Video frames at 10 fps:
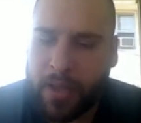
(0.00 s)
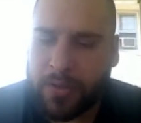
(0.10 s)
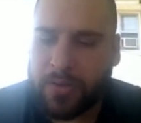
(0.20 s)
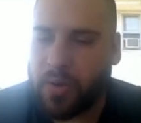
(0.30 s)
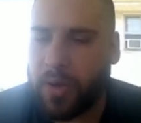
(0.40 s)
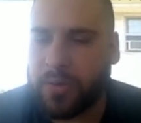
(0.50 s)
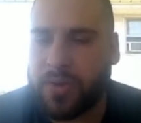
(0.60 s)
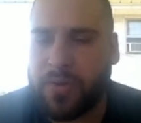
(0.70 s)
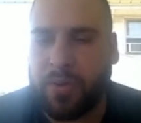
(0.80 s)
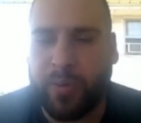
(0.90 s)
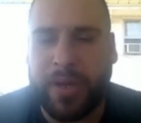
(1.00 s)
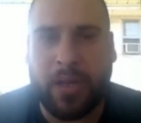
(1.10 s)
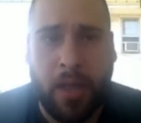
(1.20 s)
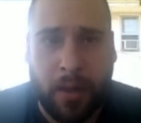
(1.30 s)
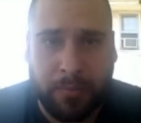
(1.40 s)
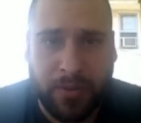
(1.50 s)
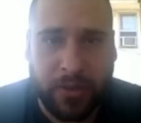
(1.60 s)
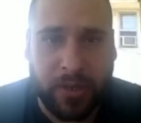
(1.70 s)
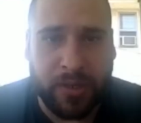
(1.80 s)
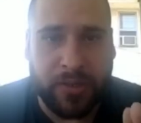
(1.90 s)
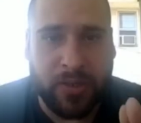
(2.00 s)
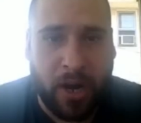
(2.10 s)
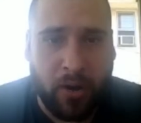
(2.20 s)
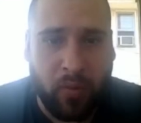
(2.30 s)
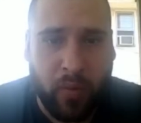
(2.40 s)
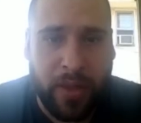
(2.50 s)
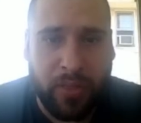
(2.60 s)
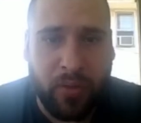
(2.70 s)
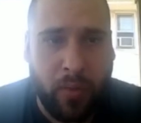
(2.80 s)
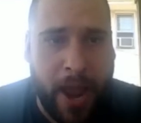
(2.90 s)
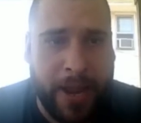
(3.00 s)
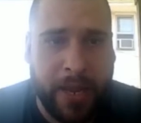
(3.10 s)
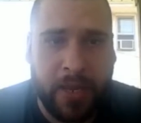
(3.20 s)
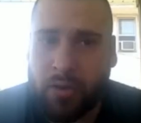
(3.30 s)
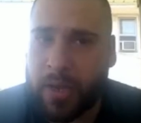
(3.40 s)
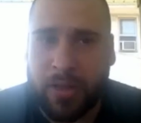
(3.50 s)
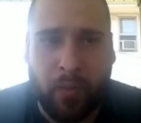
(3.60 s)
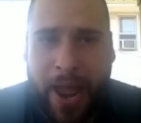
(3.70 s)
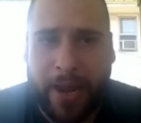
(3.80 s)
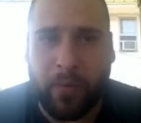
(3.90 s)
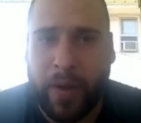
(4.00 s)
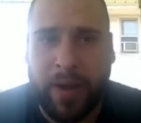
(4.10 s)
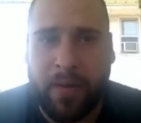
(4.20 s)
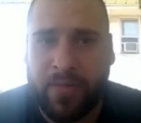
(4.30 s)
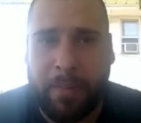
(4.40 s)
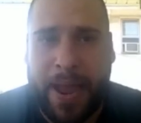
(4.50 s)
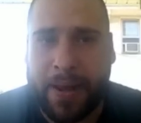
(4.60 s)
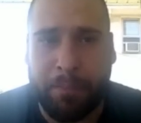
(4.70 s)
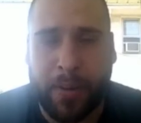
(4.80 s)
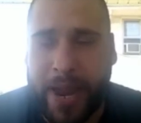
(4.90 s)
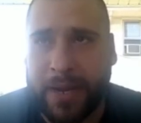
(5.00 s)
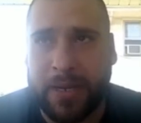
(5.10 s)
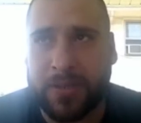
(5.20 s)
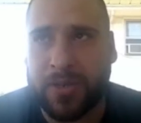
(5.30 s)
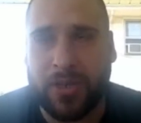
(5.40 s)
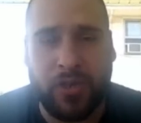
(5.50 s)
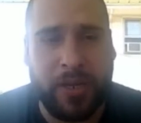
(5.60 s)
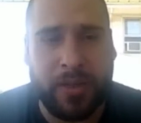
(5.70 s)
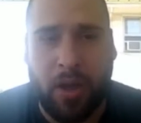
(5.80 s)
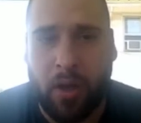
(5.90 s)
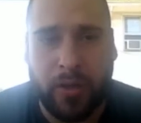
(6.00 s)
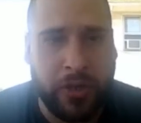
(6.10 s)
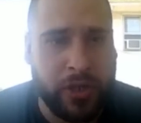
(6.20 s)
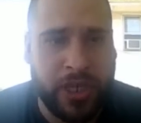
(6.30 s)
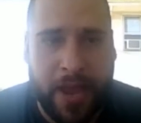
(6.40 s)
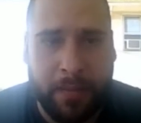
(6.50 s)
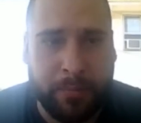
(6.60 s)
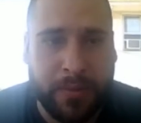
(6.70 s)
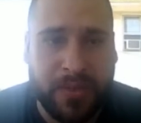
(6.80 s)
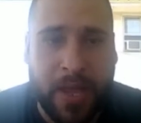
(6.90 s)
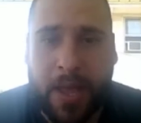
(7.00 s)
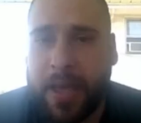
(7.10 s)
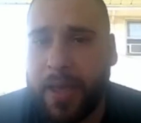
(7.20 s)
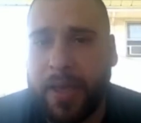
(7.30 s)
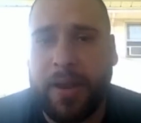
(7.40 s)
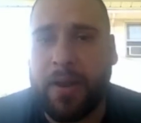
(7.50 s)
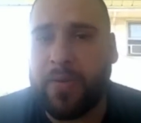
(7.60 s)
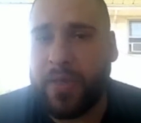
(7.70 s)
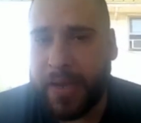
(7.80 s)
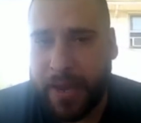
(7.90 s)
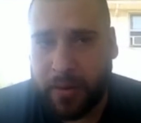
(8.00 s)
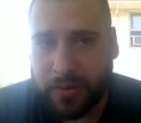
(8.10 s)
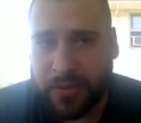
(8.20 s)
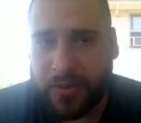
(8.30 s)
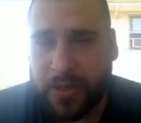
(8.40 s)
So those are the three clubs. You're going to start with the Rocket. You get the Rocket right off the bat in practice because you get all of your gems and everything else.